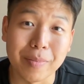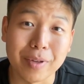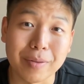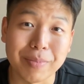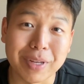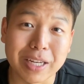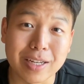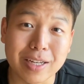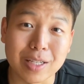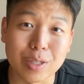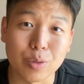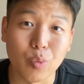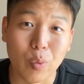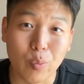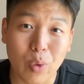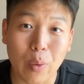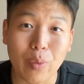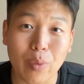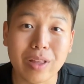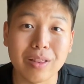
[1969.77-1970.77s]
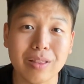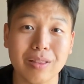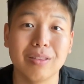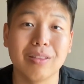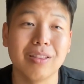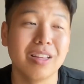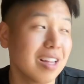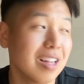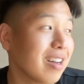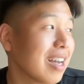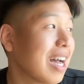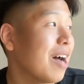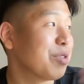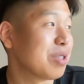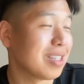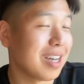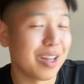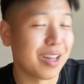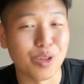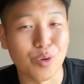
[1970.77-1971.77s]
Because when we look
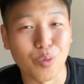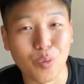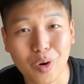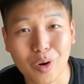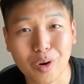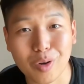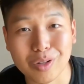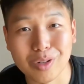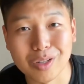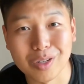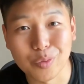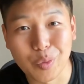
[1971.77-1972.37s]
outside the world,